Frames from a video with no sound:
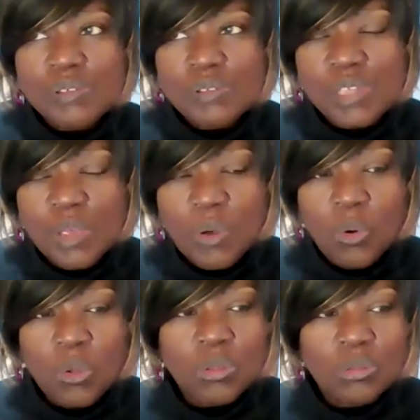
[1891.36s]
So
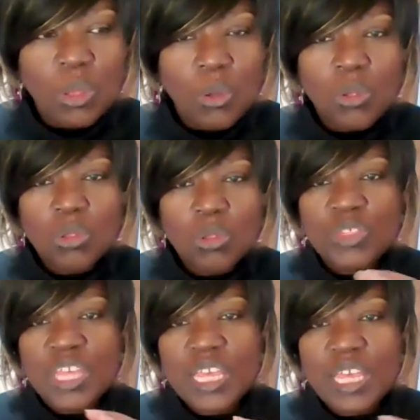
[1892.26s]
all
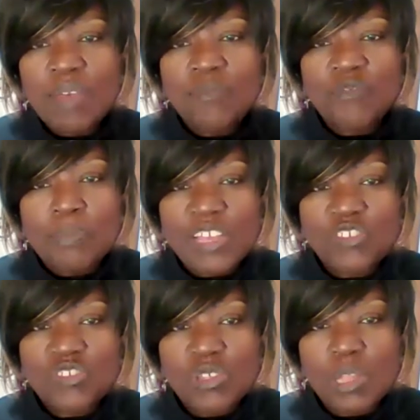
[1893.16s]
the
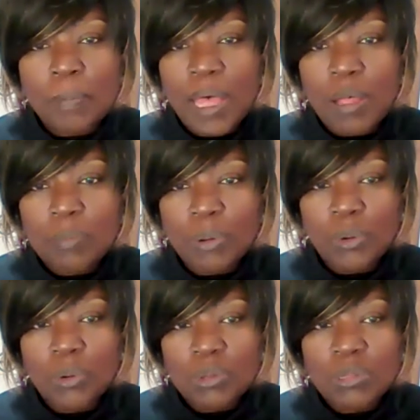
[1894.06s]
information about
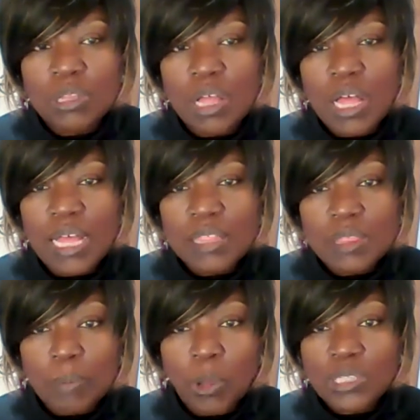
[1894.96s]
Paul,
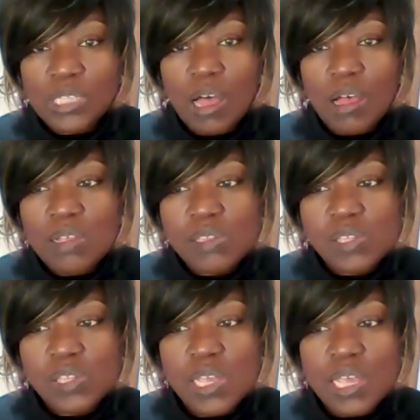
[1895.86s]
the
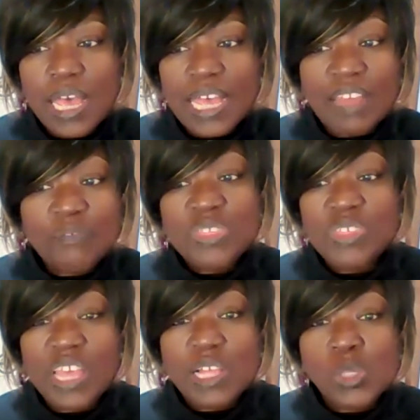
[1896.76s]
podcast, and
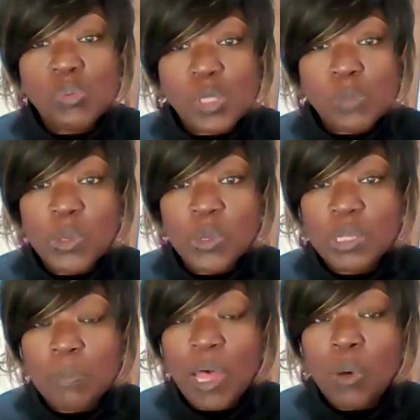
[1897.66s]
everything else we've
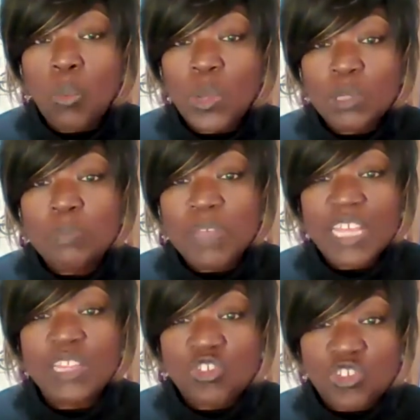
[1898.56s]
spoken about will be
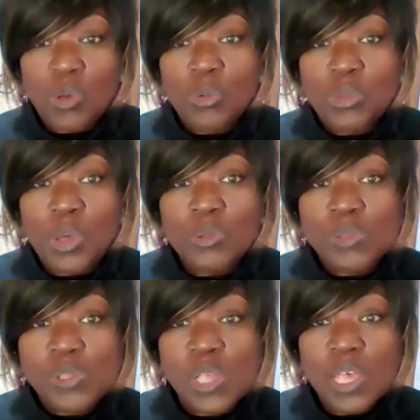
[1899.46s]
in the show
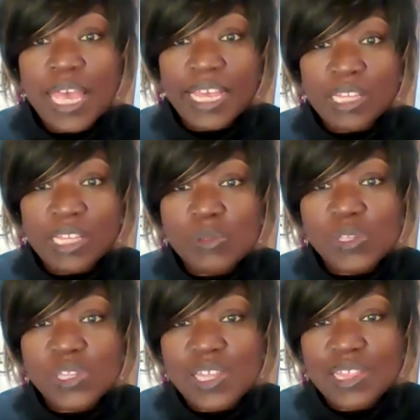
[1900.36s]
notes
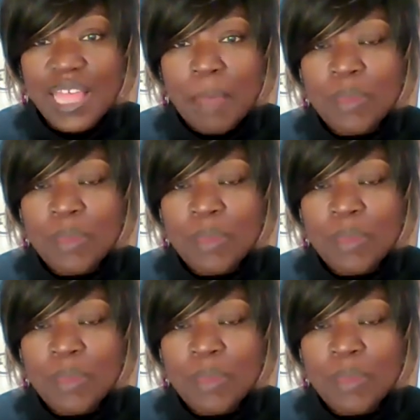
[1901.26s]
included in that.